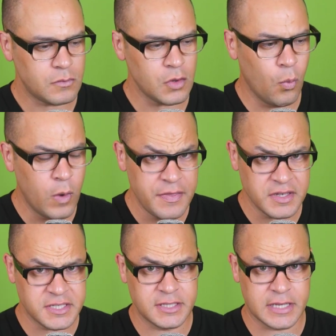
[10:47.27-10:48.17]
where
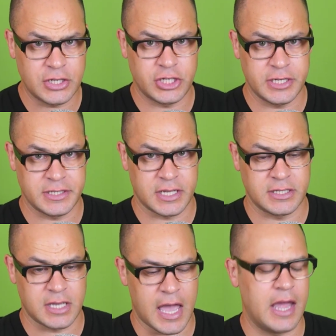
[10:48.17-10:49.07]
this is sketchy is
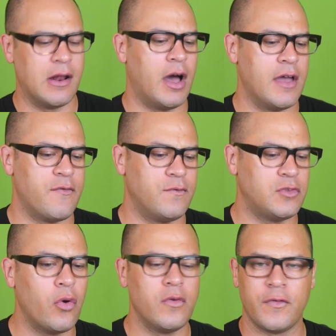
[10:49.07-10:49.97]
this, and I
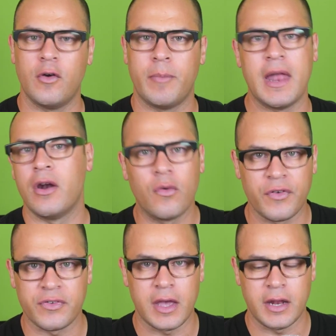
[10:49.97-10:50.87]
don't feel bad at all for
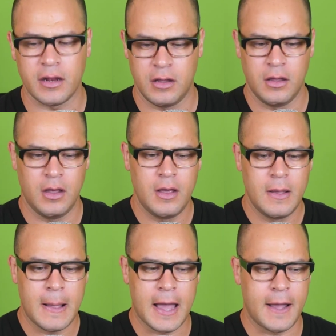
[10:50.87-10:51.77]
saying it.
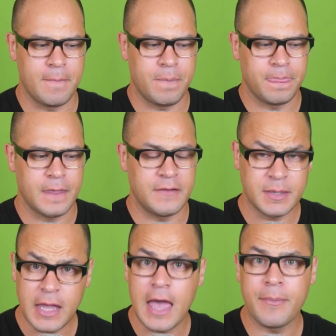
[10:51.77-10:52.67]
If
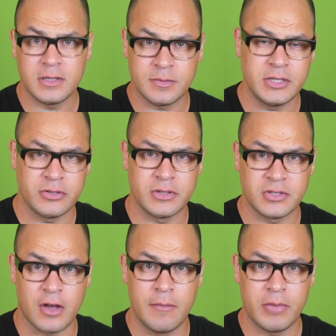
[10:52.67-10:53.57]
something happened to me during this
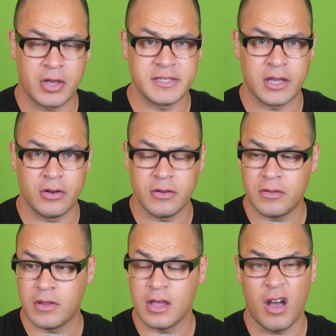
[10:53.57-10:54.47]
time because they couldn't
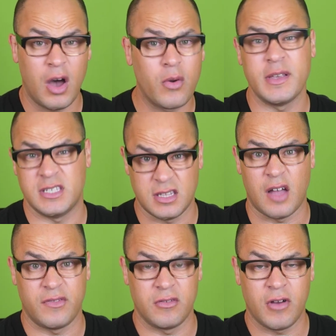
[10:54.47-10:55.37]
think, I would have been
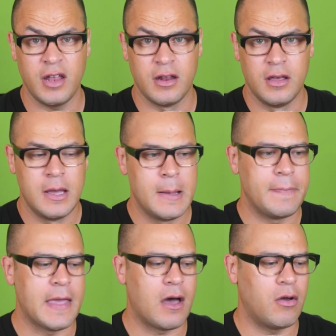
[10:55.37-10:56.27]
stuffed, right?
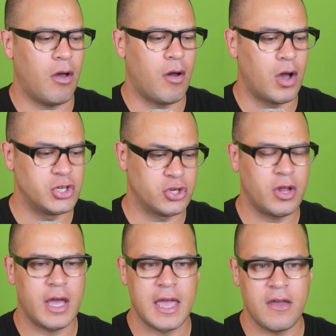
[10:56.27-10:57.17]
Now, should
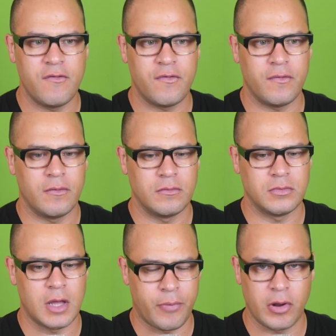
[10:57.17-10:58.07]
I have
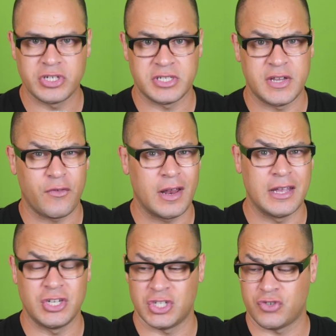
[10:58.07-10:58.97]
approached this differently
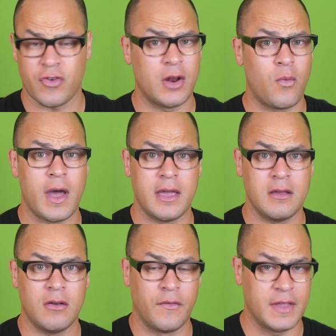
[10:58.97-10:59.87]
and just straight away
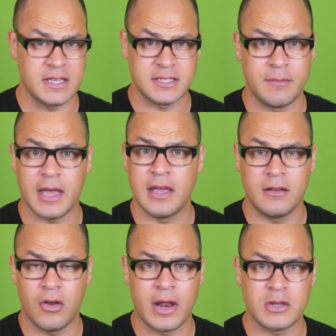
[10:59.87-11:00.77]
on that day
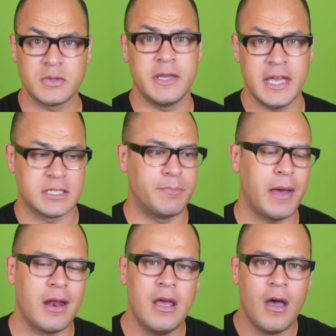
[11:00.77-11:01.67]
gone elsewhere? Yes,
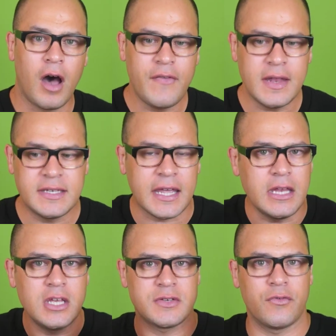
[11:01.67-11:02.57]
but I've had 10
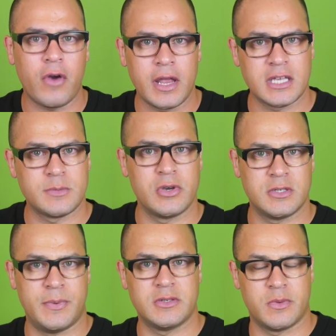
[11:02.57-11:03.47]
years of great customer
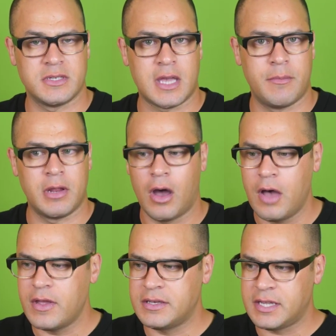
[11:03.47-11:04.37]
experience with this company.
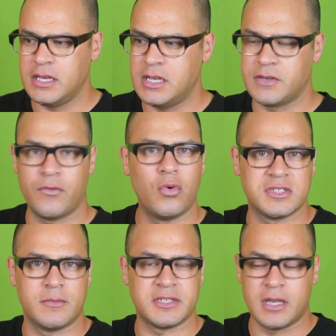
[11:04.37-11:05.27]
I've had 10 years of
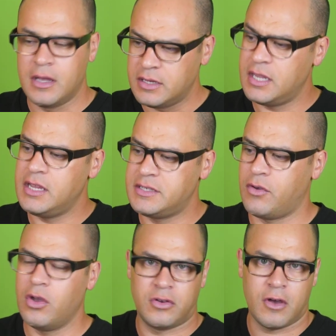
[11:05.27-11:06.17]
awesomeness, 10 years of
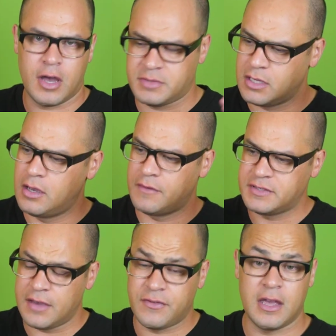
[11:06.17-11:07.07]
good times, of
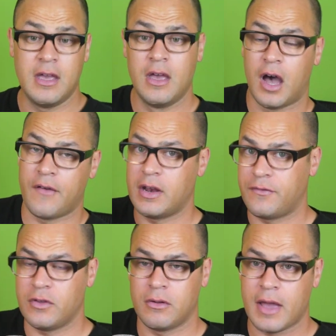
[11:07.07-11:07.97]
safety. I've had a
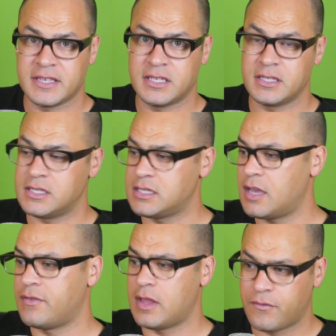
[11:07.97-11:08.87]
few little accidents and
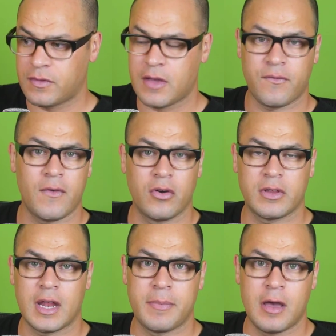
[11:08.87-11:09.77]
stuff, and they've hooked
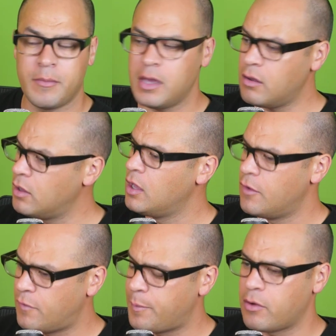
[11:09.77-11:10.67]
it up and helped me out.
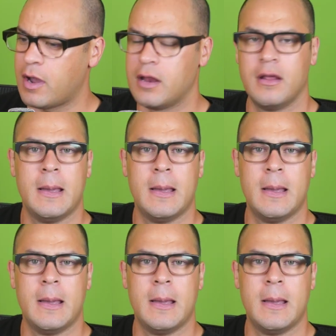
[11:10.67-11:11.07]
Flipping great.